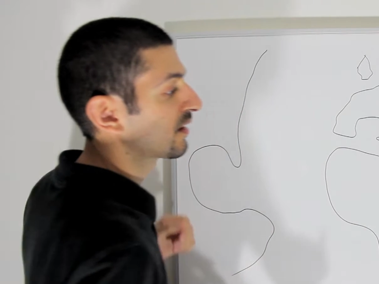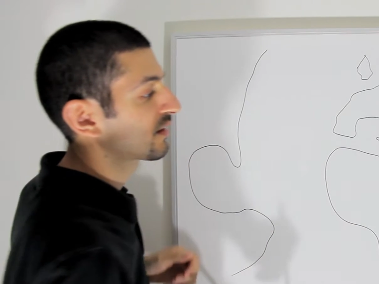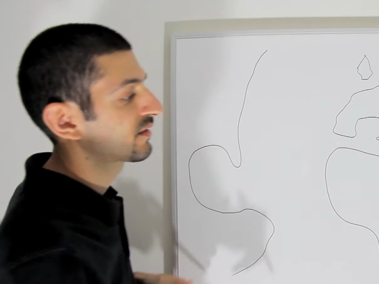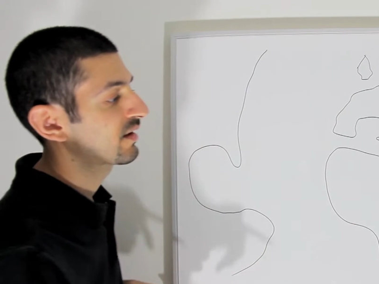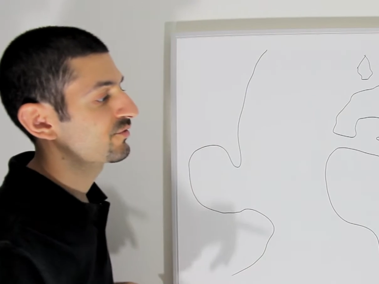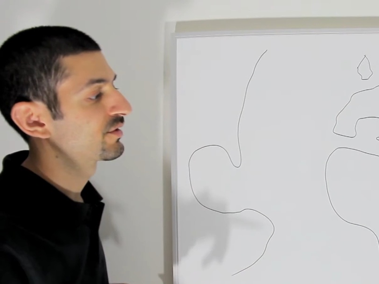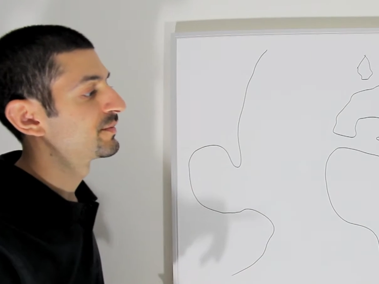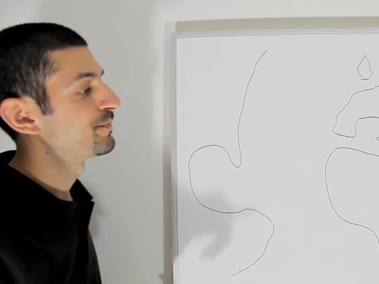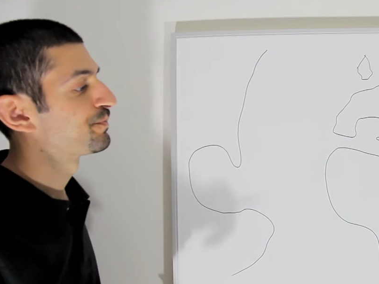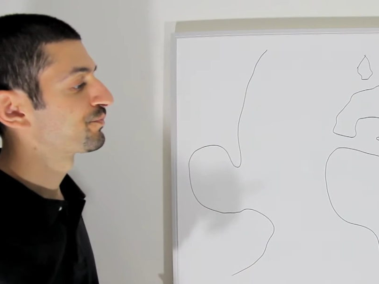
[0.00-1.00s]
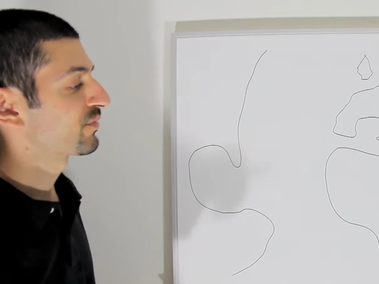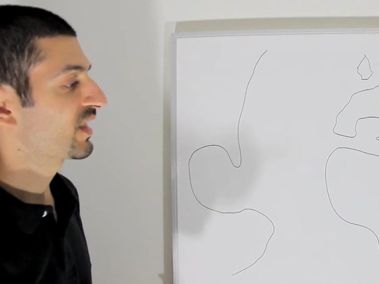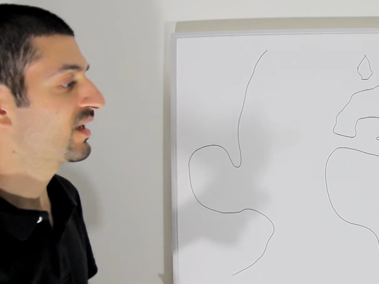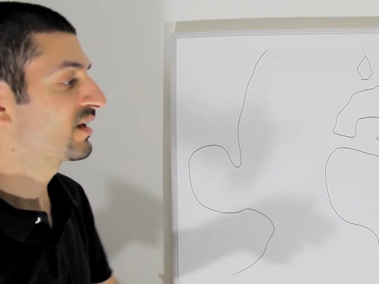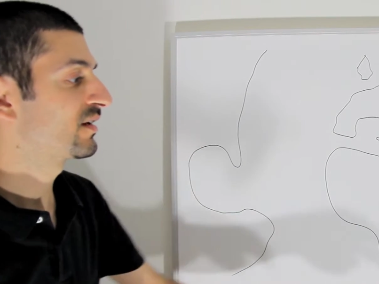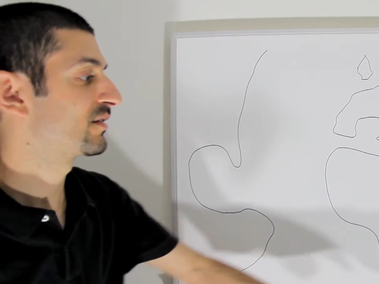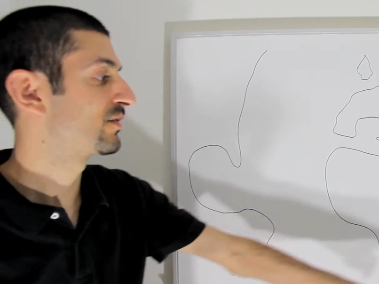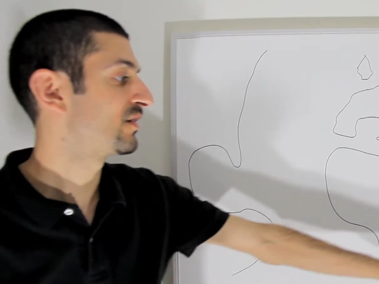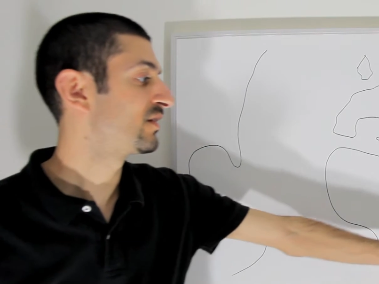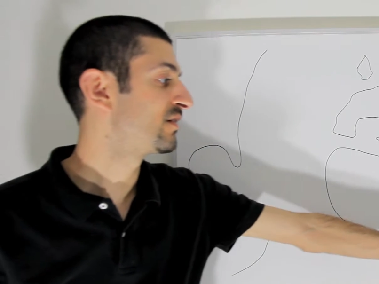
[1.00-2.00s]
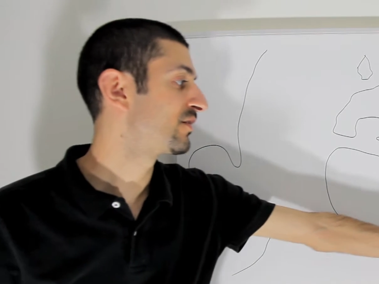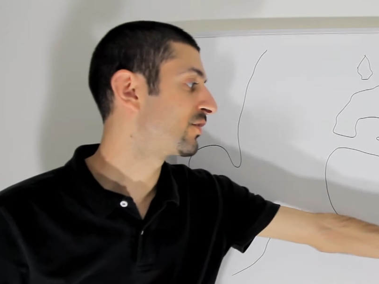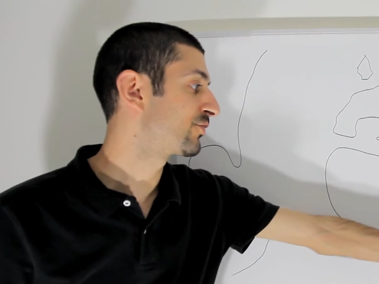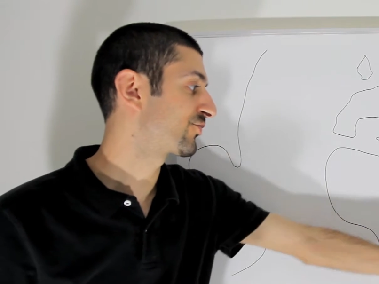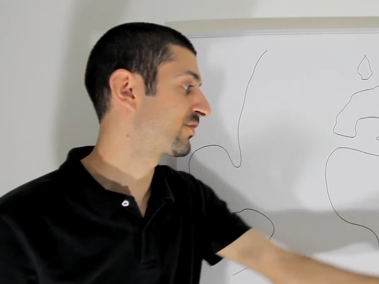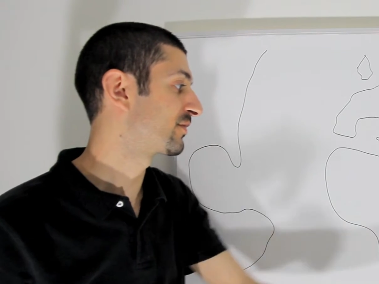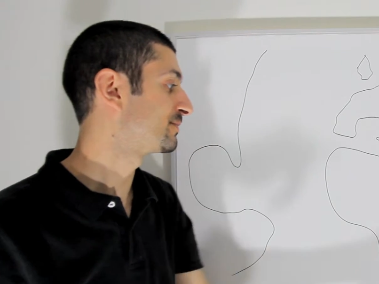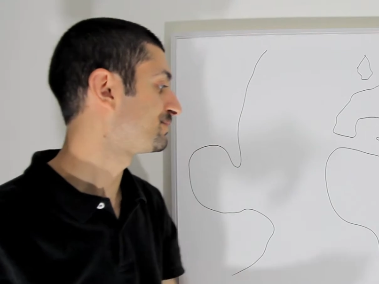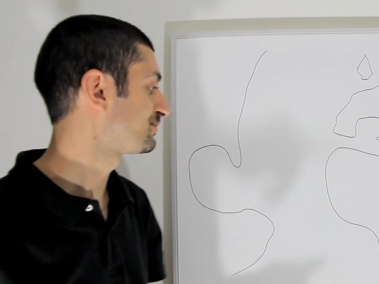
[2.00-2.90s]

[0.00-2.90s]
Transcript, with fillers: etc. And the Indian Ocean.